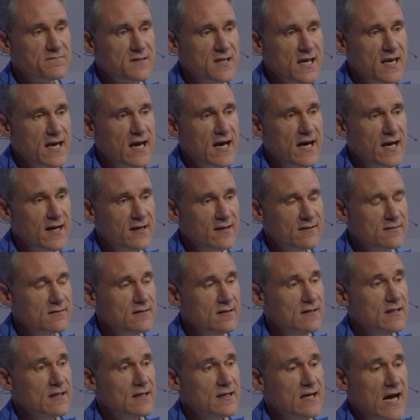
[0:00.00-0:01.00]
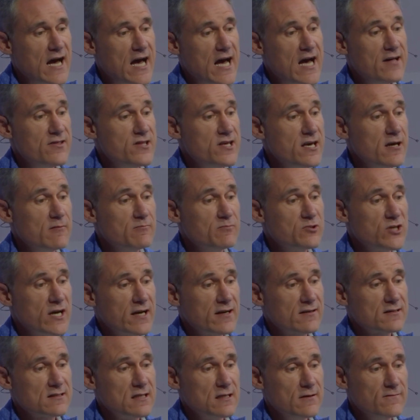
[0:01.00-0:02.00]
the
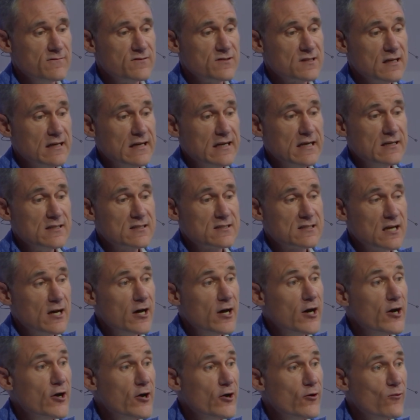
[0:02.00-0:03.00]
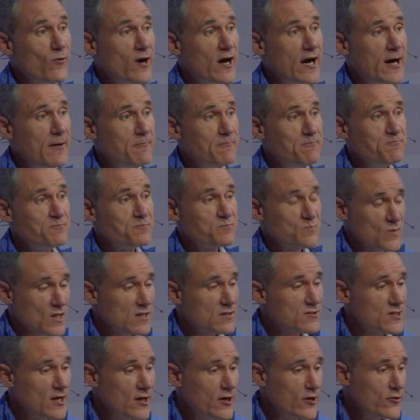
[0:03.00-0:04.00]
objectives. So
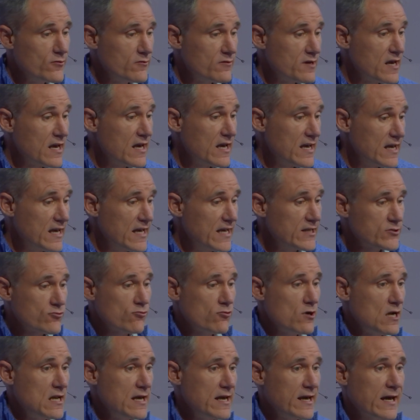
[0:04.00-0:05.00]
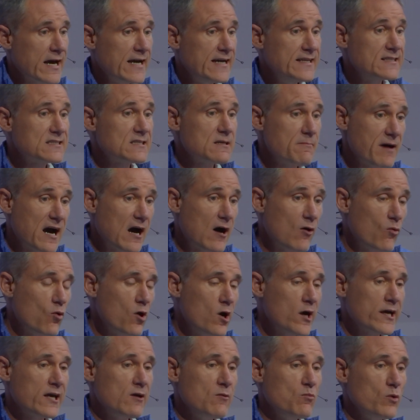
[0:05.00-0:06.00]
it's really a case about
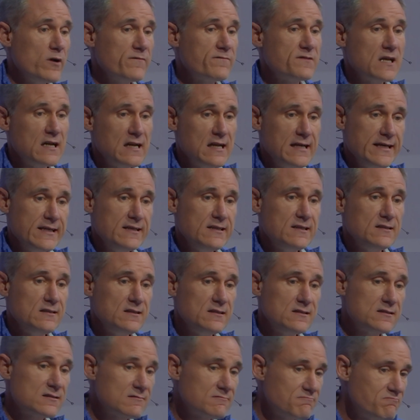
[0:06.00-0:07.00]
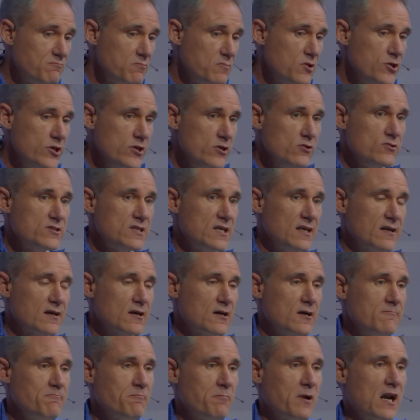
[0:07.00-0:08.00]
working with the leaders, using
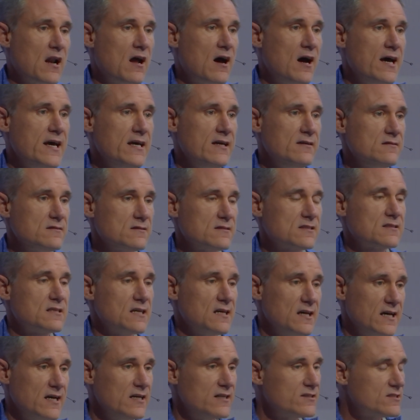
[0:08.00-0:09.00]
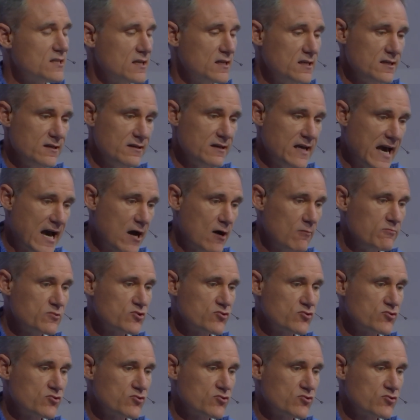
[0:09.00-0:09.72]
compliance to help